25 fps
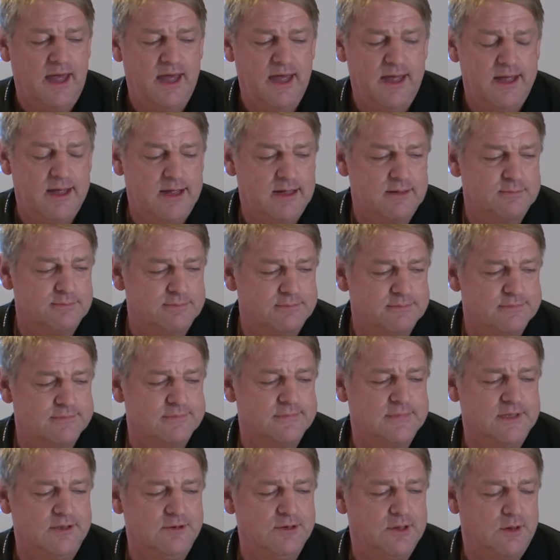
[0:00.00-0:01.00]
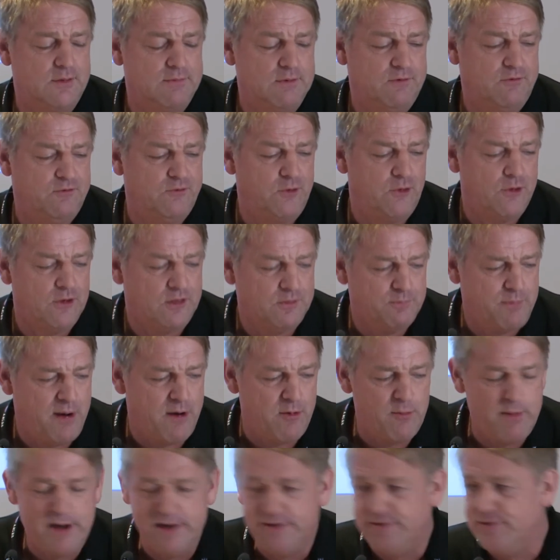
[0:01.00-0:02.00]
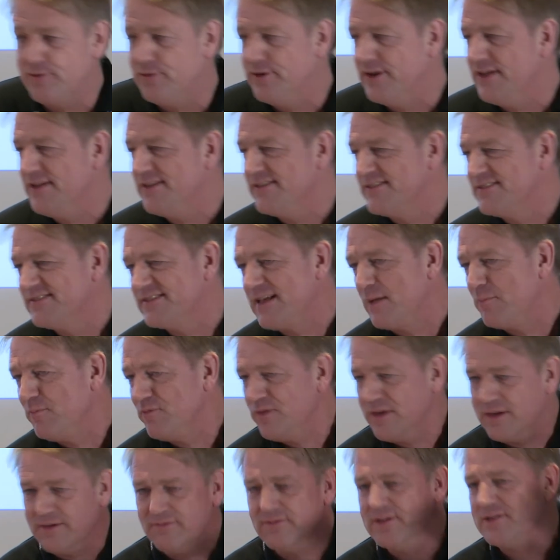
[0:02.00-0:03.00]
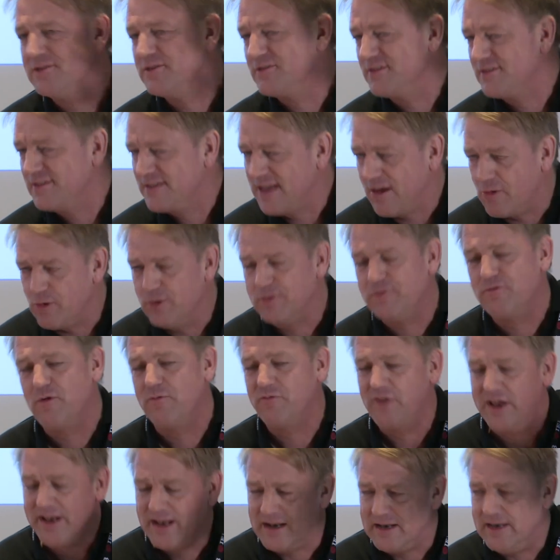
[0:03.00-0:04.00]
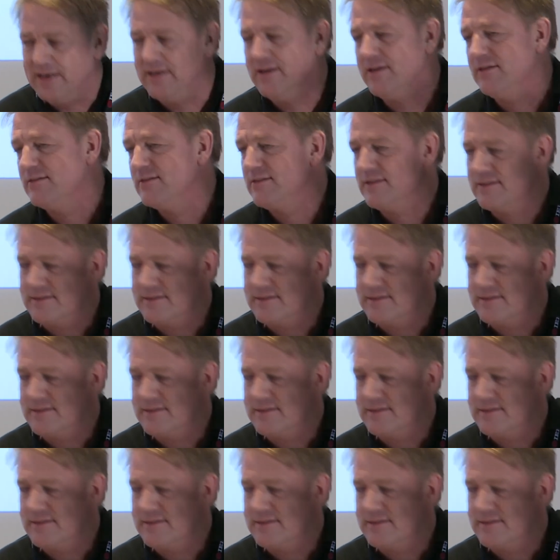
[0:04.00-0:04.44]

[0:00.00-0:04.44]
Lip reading: The first parameter is something which goes from the analytics,